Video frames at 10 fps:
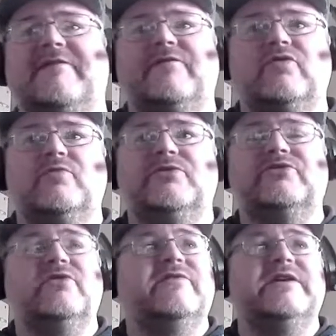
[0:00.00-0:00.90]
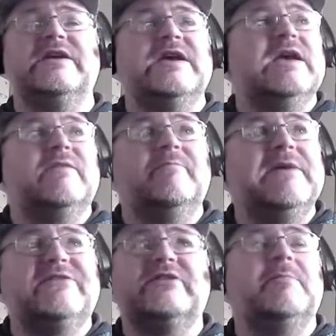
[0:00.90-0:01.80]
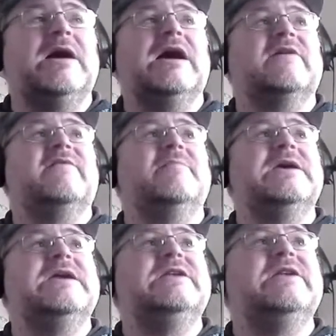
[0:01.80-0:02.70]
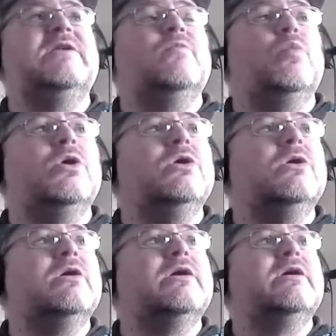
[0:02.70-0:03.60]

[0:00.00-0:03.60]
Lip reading: them and stuff, it missed the mark for me. It didn't work.